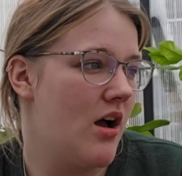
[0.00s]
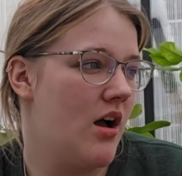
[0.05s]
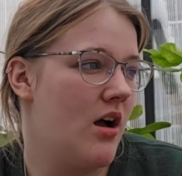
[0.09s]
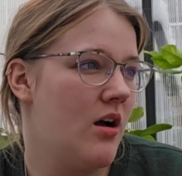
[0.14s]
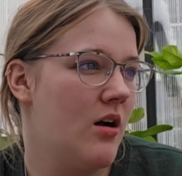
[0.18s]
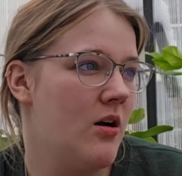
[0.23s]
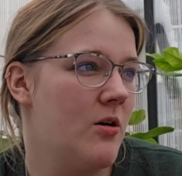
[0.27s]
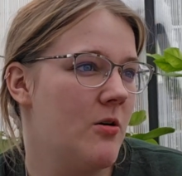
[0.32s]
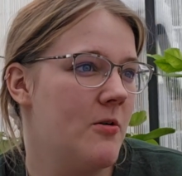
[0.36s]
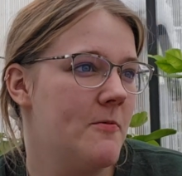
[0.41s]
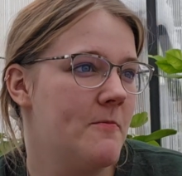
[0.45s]

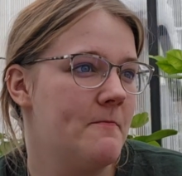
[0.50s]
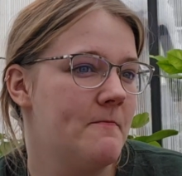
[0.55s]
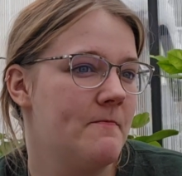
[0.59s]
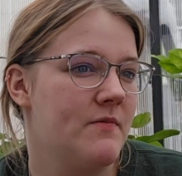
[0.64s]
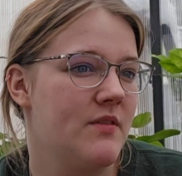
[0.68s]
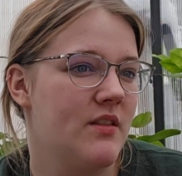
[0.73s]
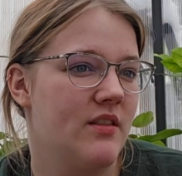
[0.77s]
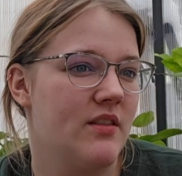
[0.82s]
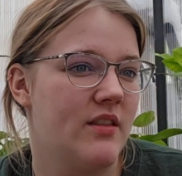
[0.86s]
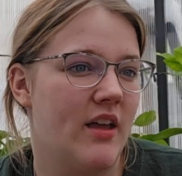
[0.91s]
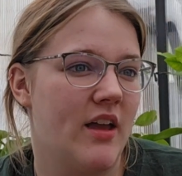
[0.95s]

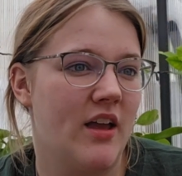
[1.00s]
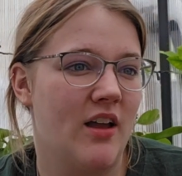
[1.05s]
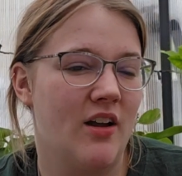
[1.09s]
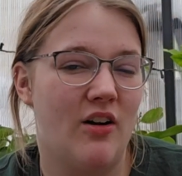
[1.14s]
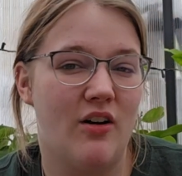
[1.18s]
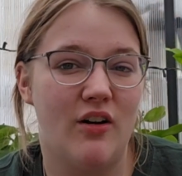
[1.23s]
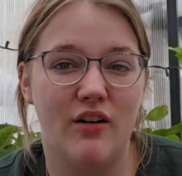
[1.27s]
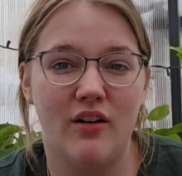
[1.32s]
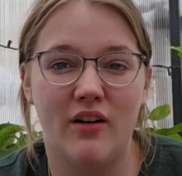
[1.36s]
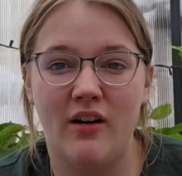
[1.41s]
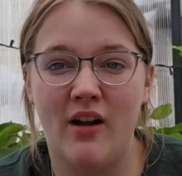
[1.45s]

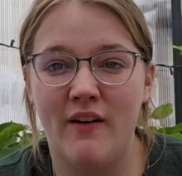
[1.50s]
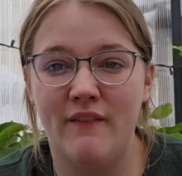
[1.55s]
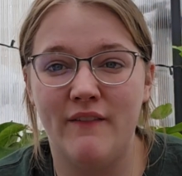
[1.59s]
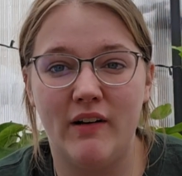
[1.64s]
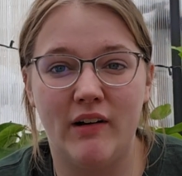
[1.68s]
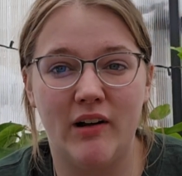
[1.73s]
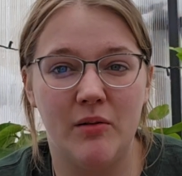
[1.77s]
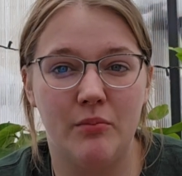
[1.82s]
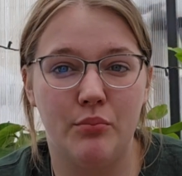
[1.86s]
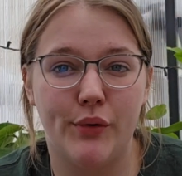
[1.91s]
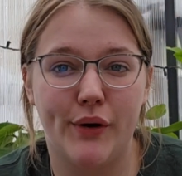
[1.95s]
They are a
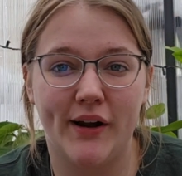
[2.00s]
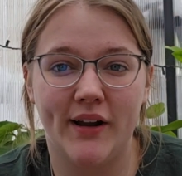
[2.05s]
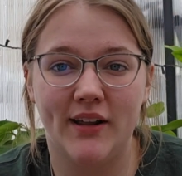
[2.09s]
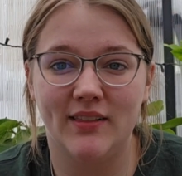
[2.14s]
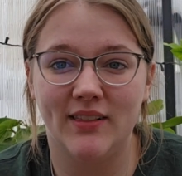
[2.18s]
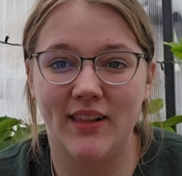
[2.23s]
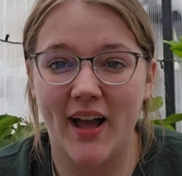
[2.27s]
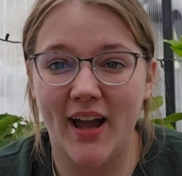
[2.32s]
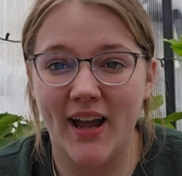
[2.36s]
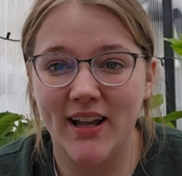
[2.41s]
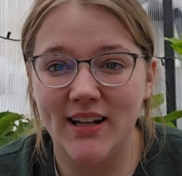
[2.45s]
very
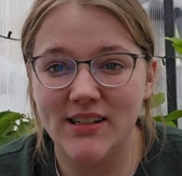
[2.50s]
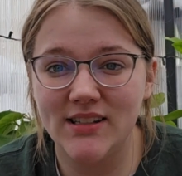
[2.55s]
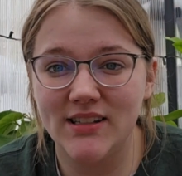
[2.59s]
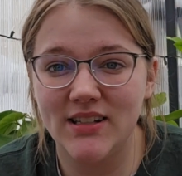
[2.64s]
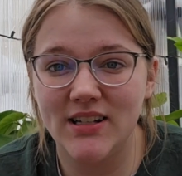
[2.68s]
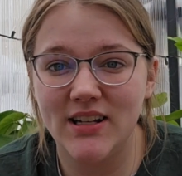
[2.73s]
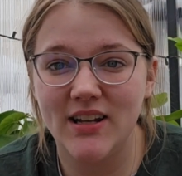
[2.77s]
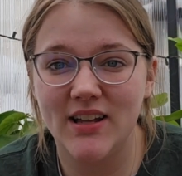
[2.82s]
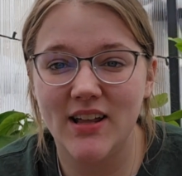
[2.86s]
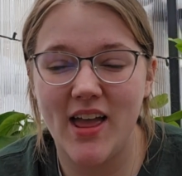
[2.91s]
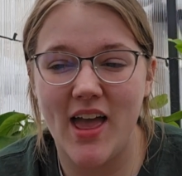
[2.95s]
bright
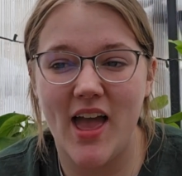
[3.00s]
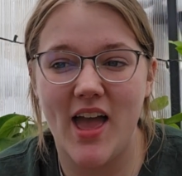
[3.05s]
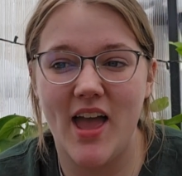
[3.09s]
light,